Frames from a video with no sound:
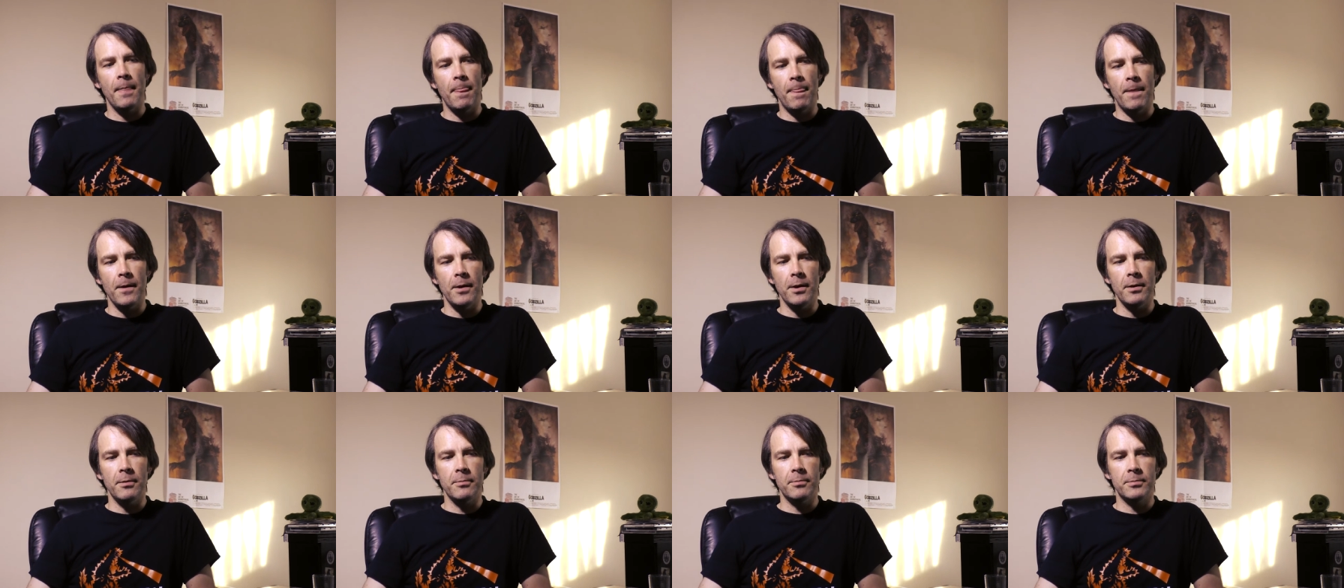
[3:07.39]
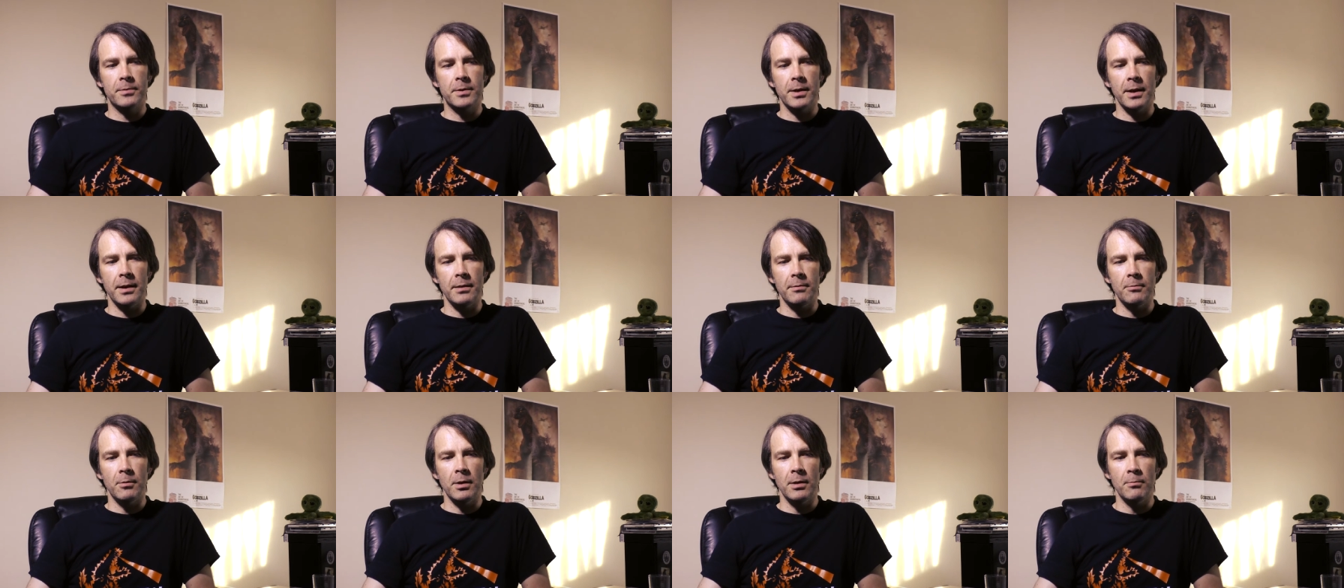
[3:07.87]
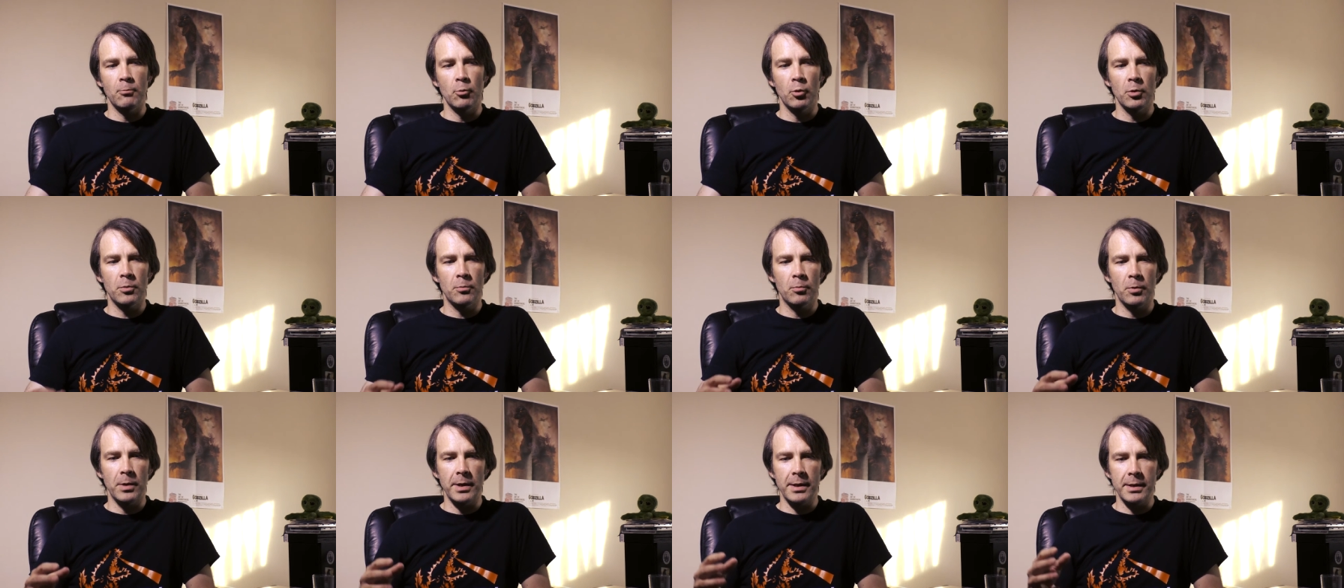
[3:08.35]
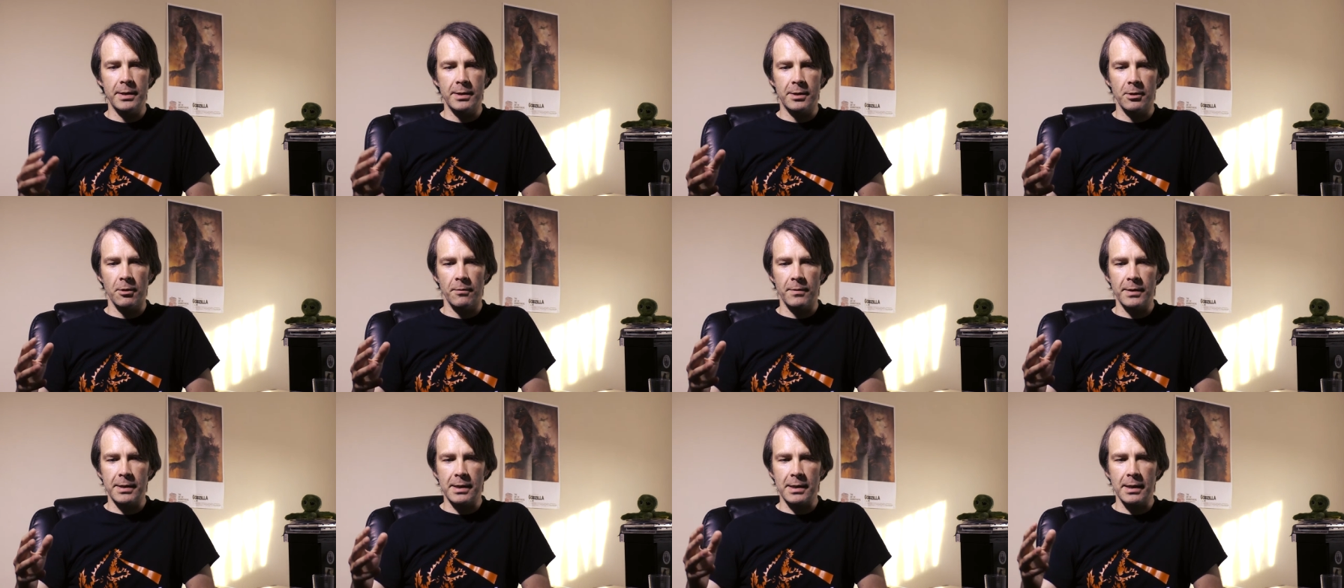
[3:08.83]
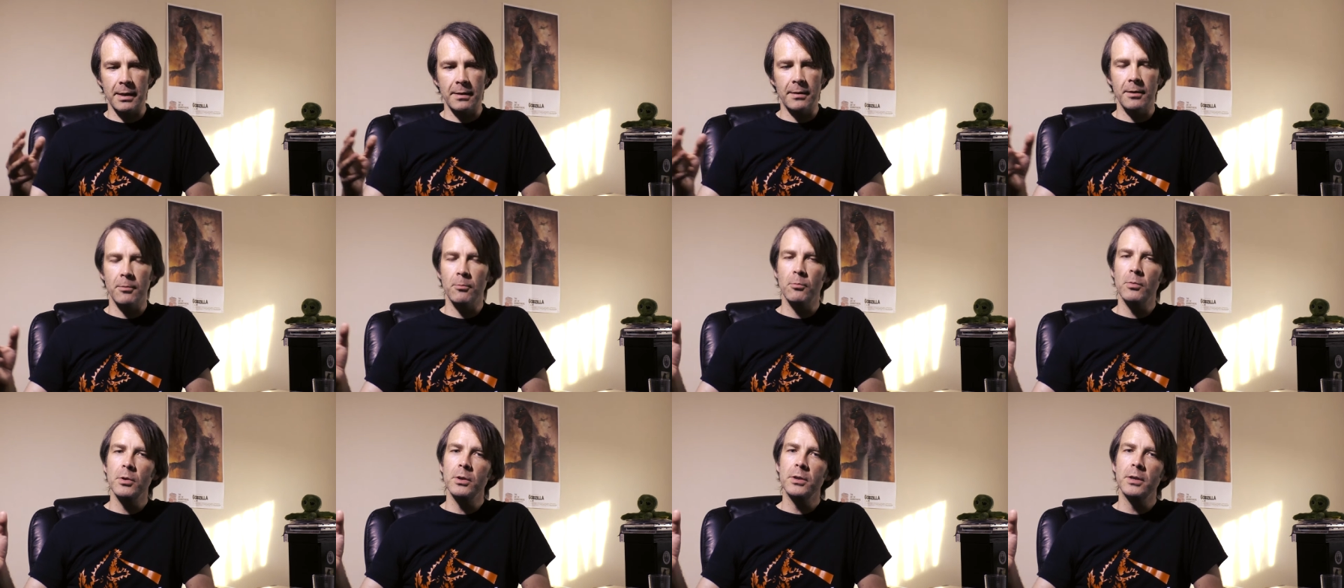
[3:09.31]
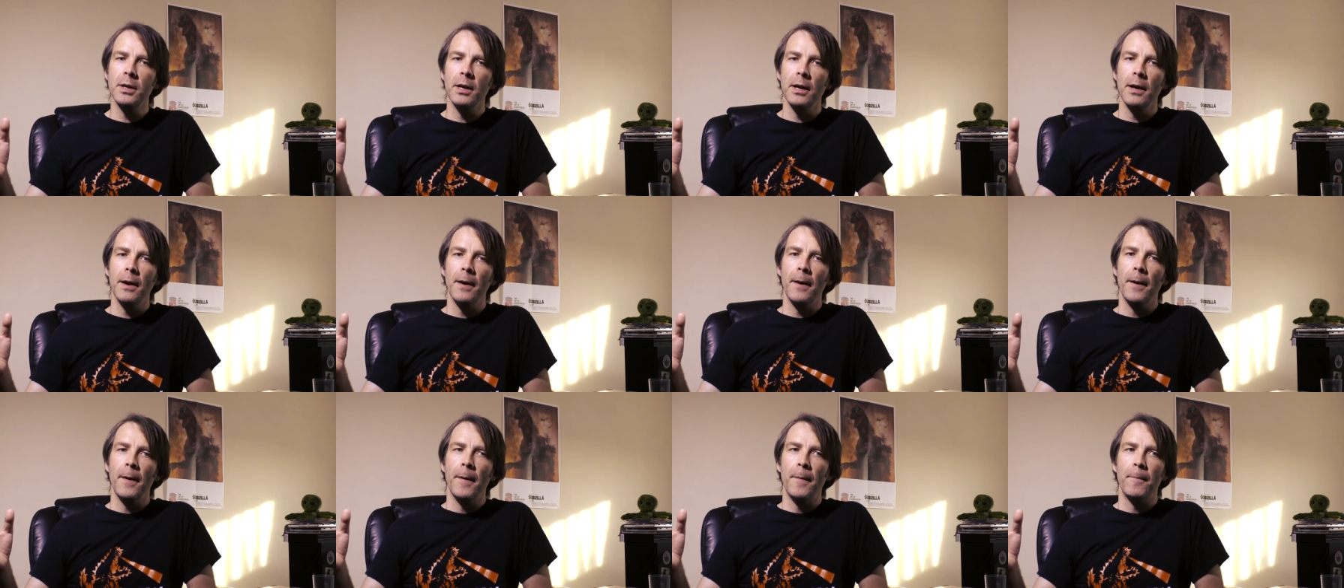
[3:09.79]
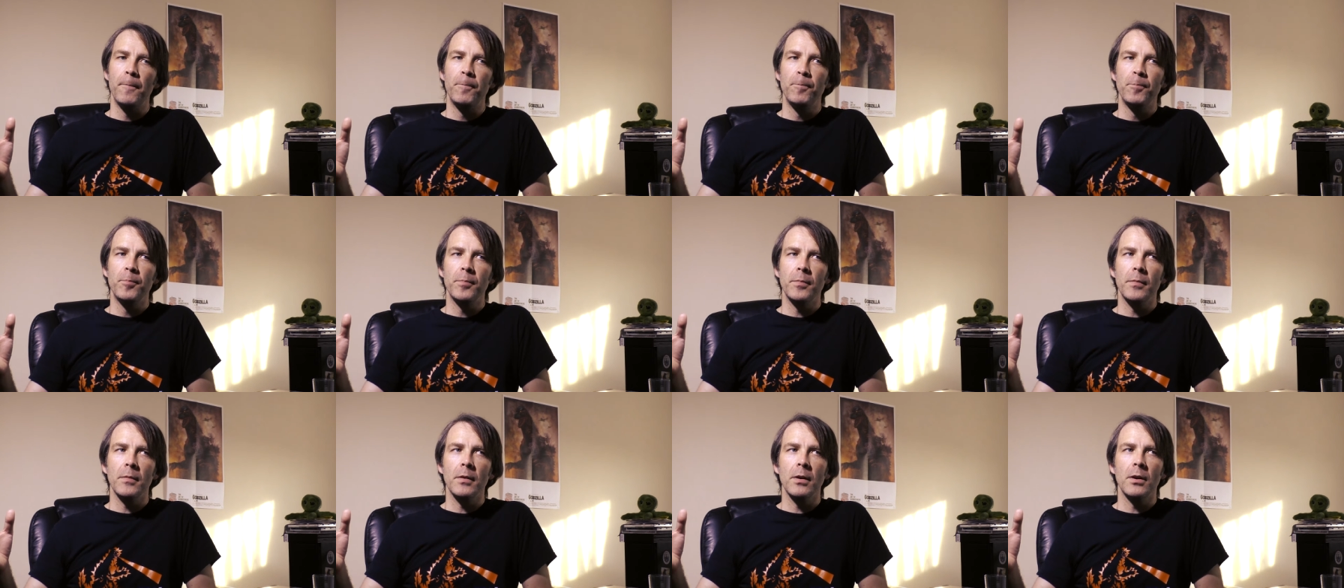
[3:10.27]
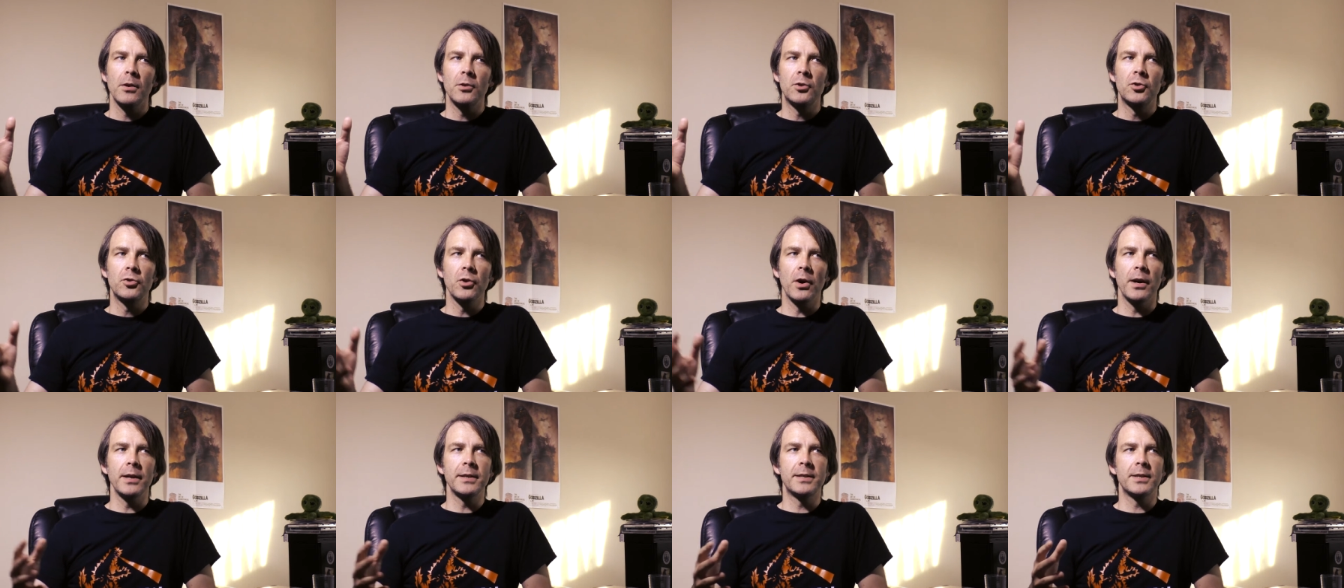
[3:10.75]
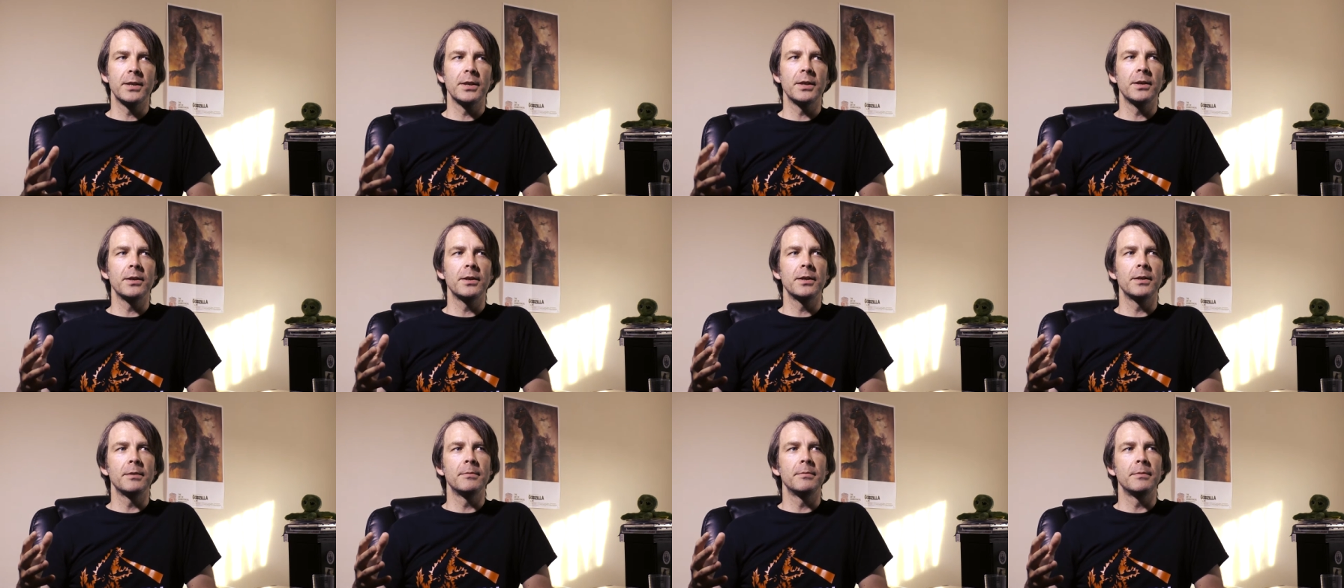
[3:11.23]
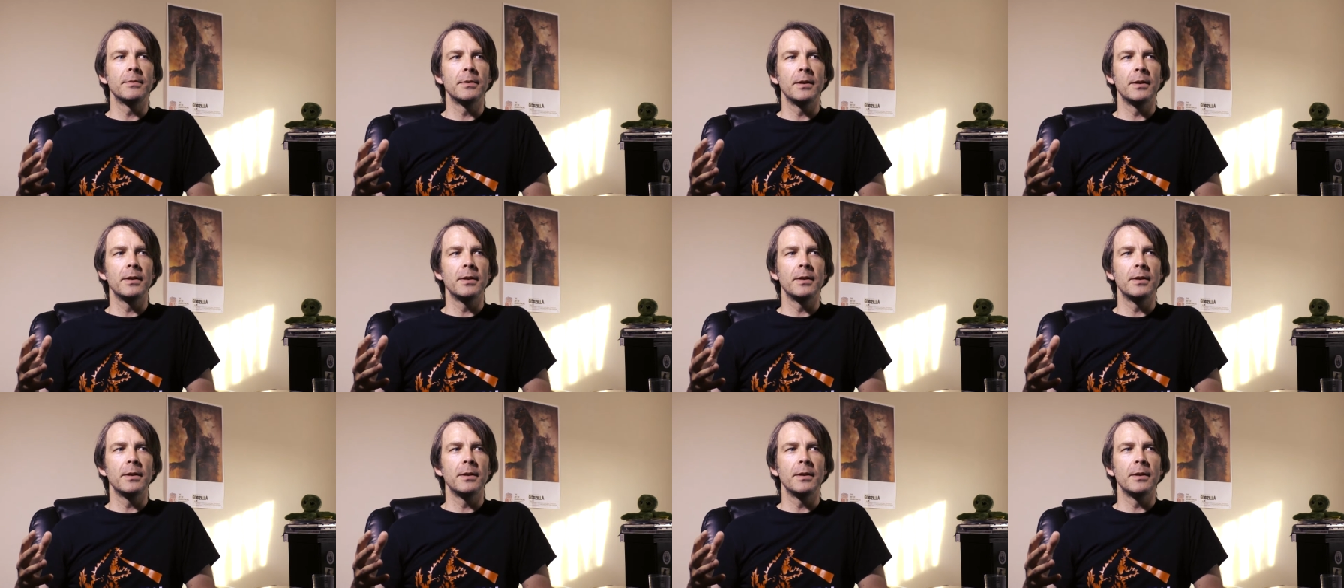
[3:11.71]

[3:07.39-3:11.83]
that and woodwinds obviously that would try to